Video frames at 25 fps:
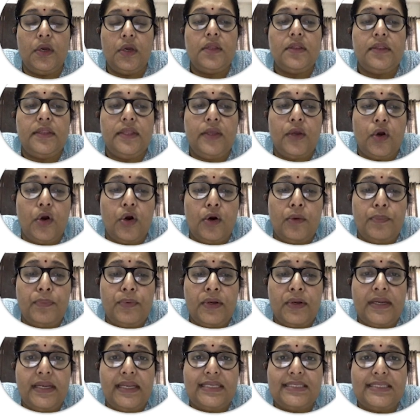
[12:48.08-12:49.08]
the
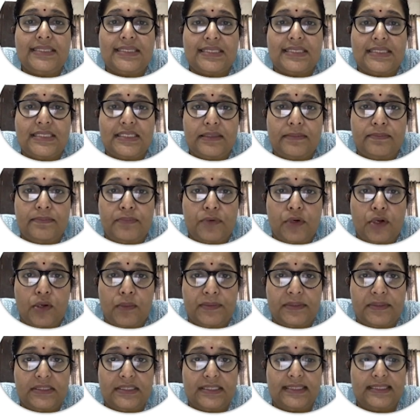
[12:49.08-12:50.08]
operating system
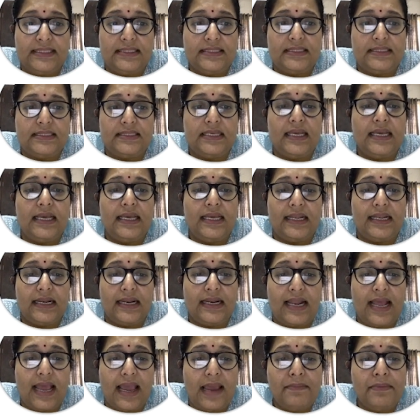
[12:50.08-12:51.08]
properties,
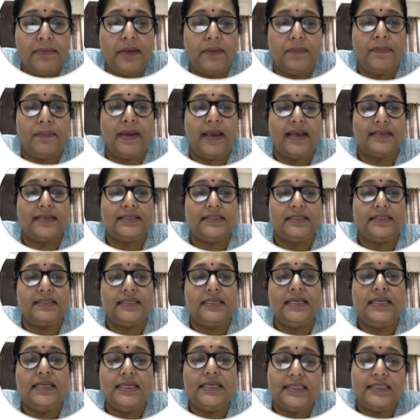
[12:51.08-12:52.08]
RAM
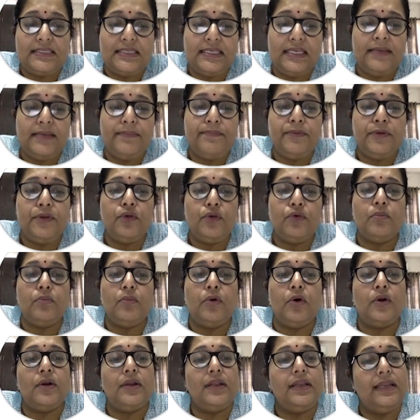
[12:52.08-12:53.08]
capacity, CPU
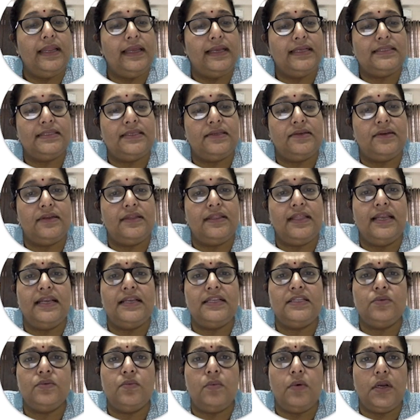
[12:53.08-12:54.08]
model, etc. That
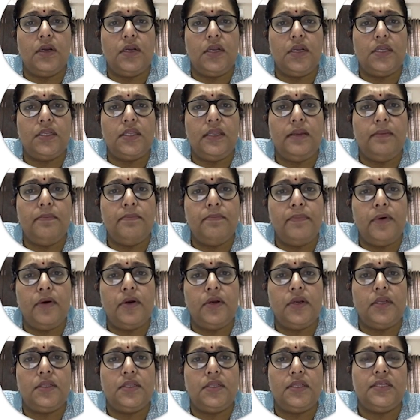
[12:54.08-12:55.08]
is what are the
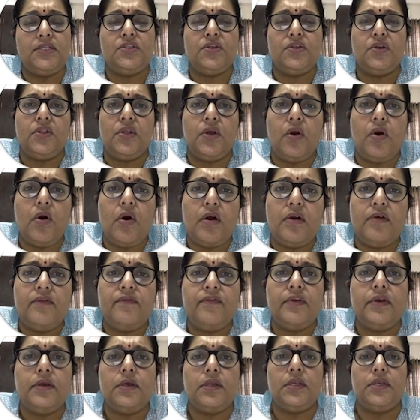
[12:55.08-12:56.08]
important things or the
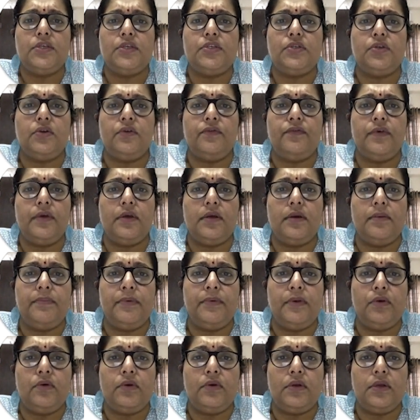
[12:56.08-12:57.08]
configuration of your
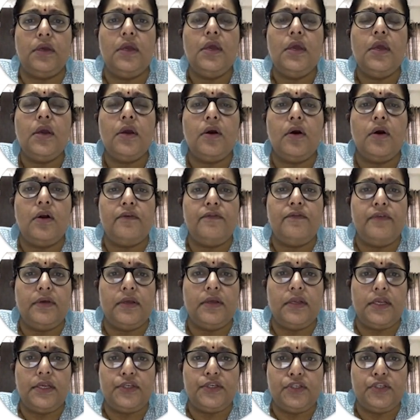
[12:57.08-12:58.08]
computer.
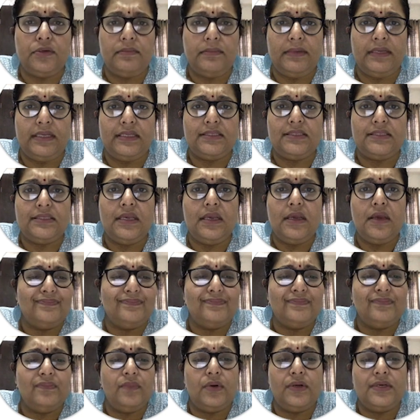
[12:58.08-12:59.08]
Configuration means
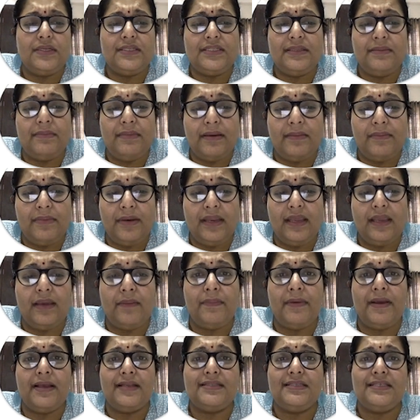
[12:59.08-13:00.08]
what is the memory
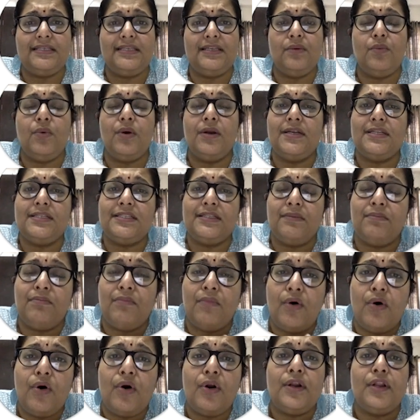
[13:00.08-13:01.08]
capacity, what is the
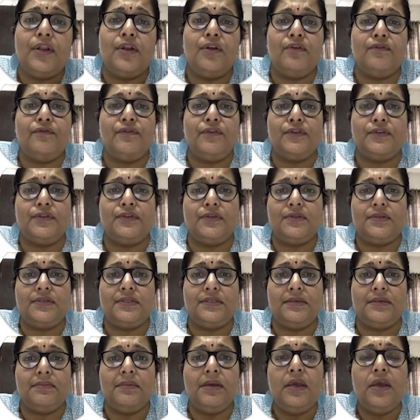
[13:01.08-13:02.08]
model of your
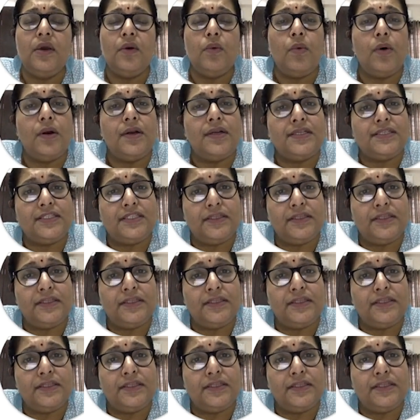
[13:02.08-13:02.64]
system, what is the